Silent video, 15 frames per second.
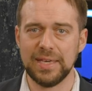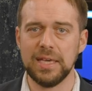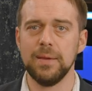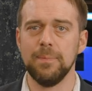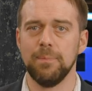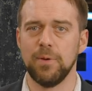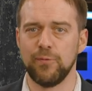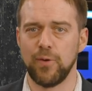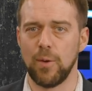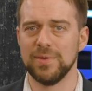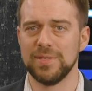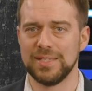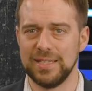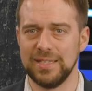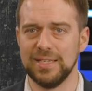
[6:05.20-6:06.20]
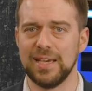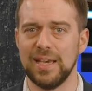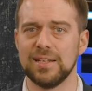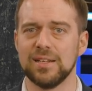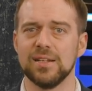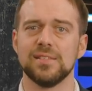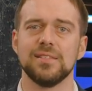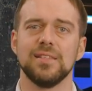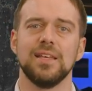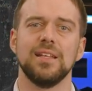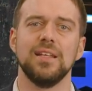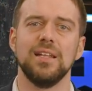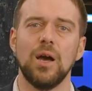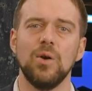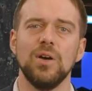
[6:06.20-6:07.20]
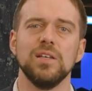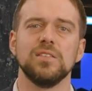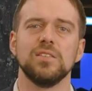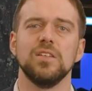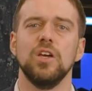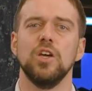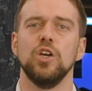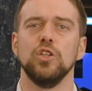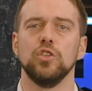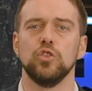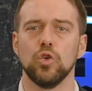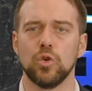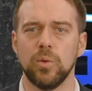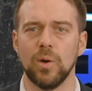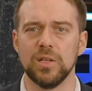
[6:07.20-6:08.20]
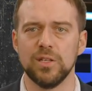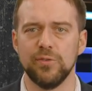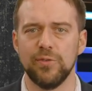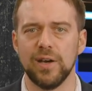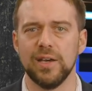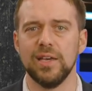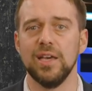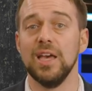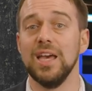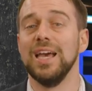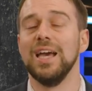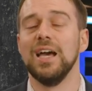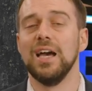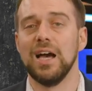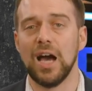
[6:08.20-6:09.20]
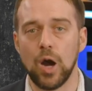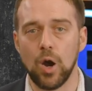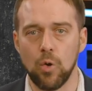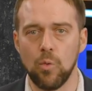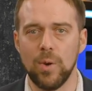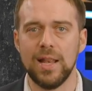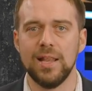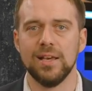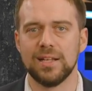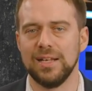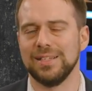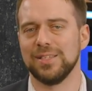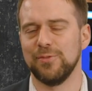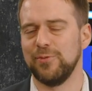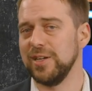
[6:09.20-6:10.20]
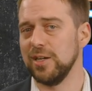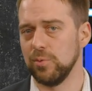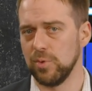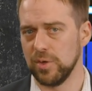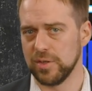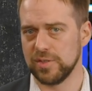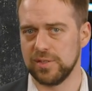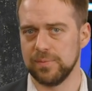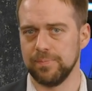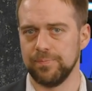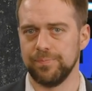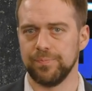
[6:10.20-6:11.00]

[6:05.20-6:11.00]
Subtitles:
key performance indicators that allow us to quantify how well a classifier works.